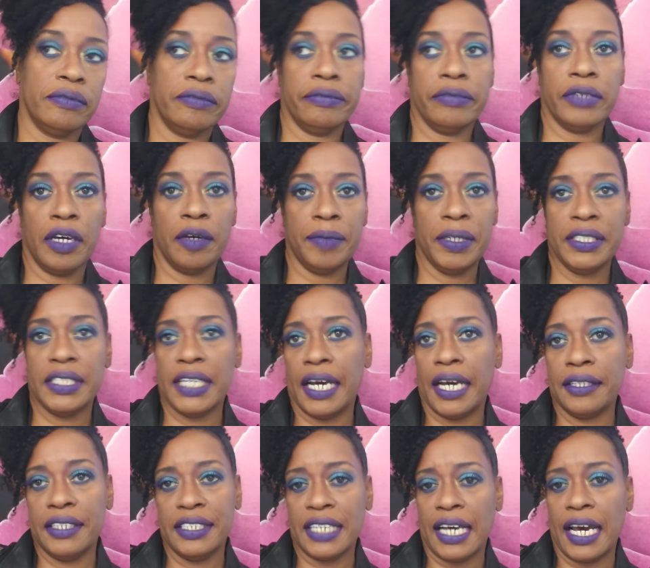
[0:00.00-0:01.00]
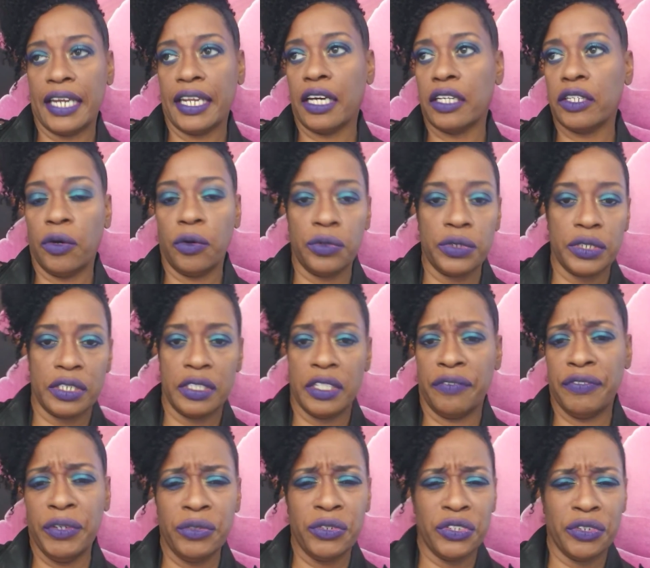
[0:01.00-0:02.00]
going to be designing clothes in the
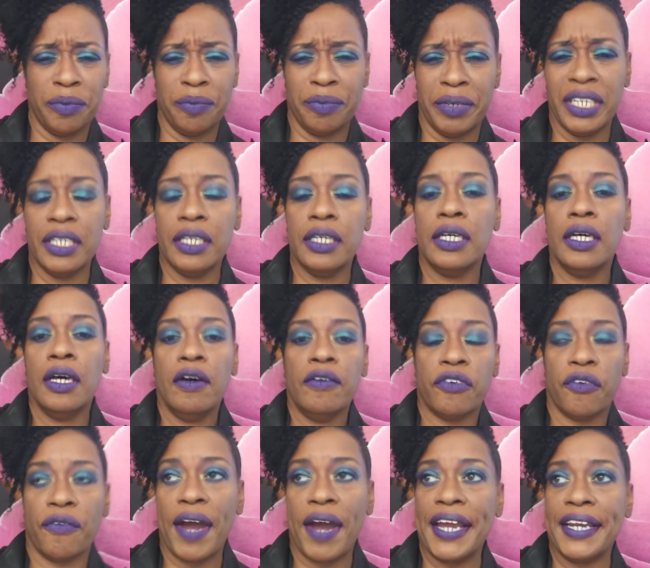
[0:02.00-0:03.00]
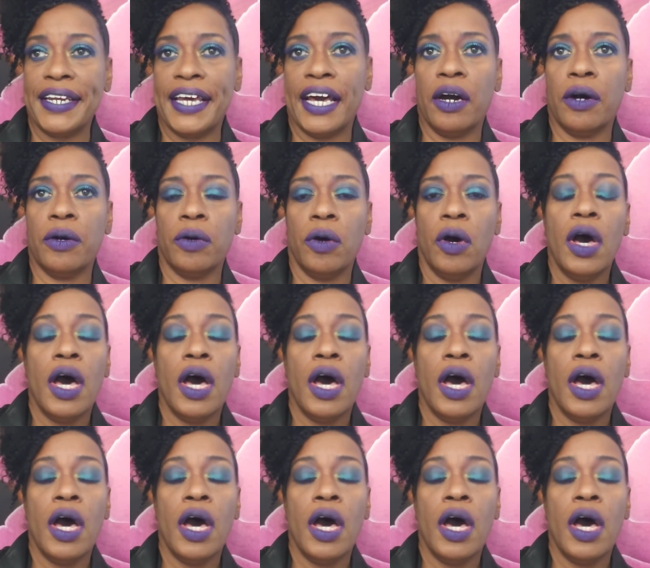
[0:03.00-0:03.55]
future, but for right now,